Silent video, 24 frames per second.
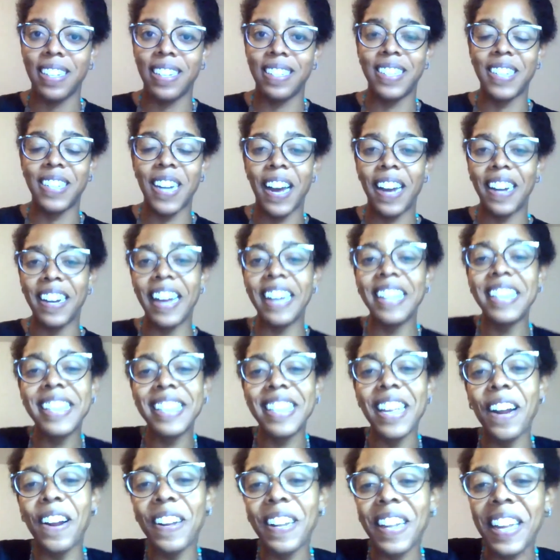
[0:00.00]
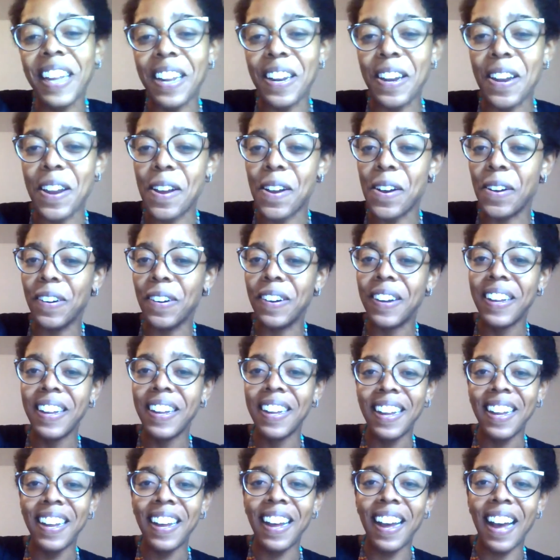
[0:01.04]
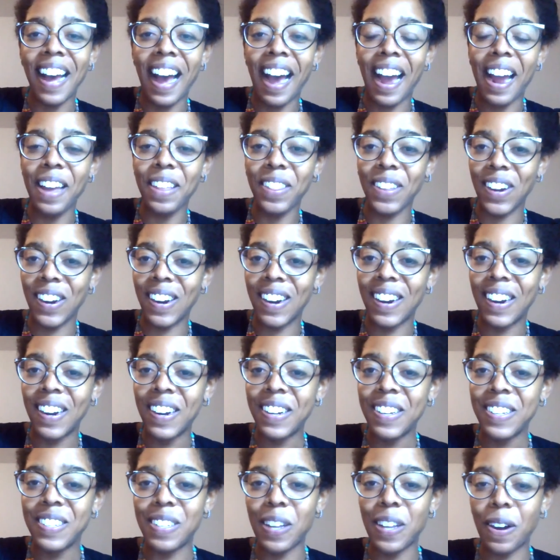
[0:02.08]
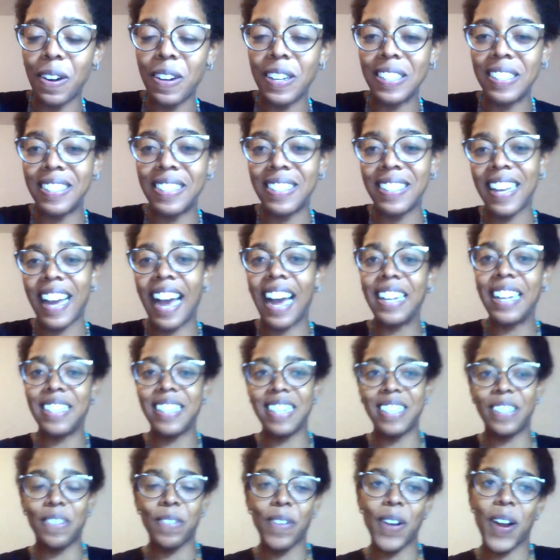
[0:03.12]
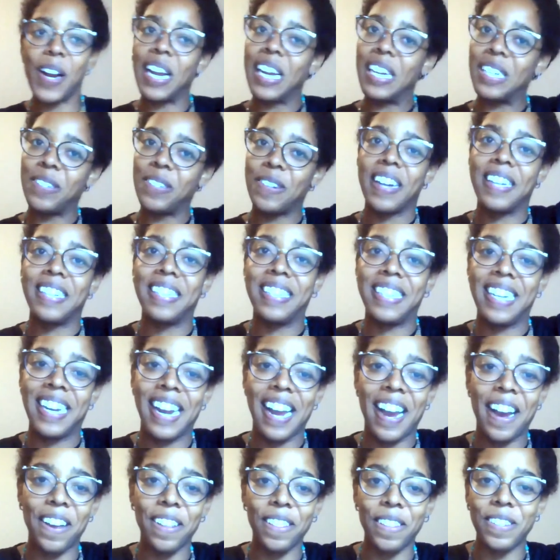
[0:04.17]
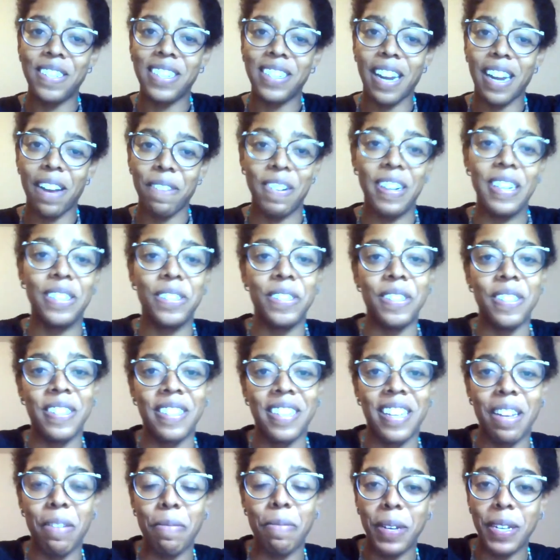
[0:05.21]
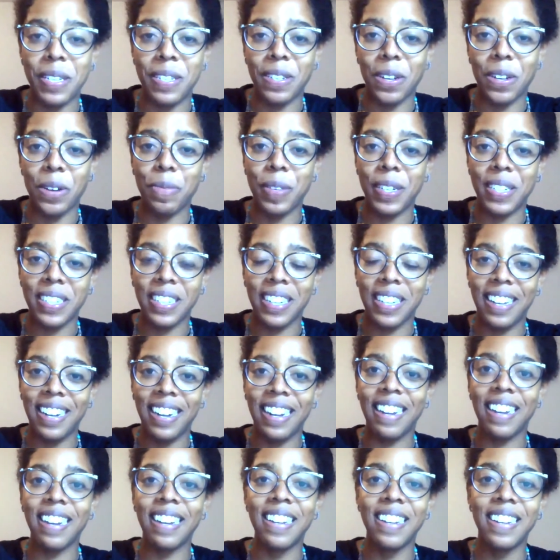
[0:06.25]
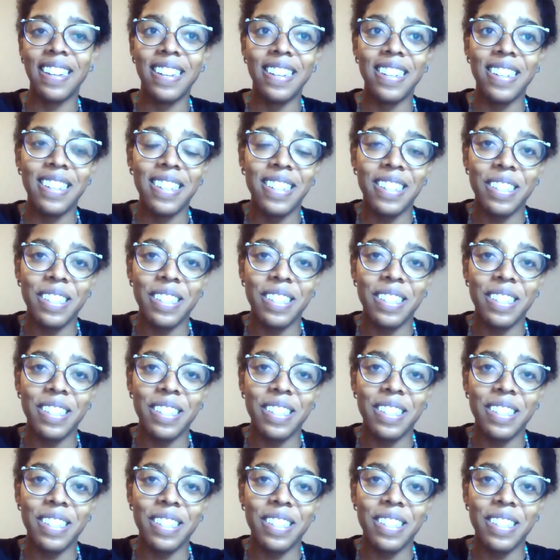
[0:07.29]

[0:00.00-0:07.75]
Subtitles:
That's not necessarily new either. So it's very interesting how those definitions can be so misleading.